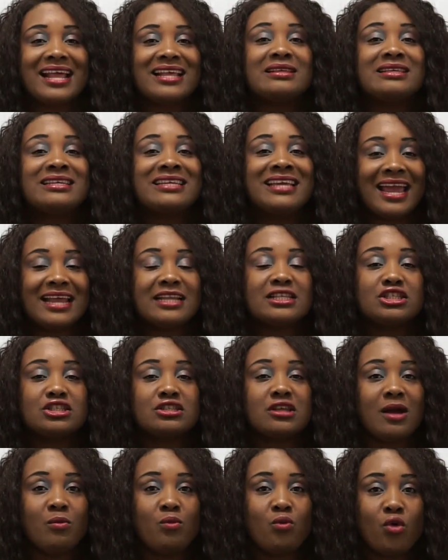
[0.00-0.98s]
against
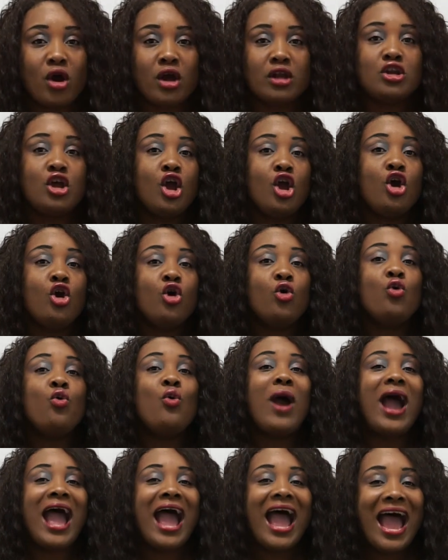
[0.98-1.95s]
someone
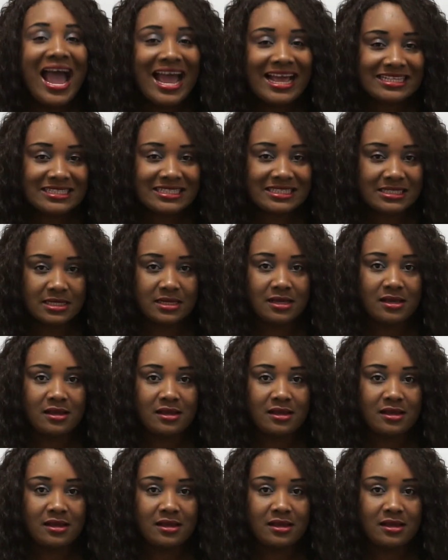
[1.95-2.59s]
who has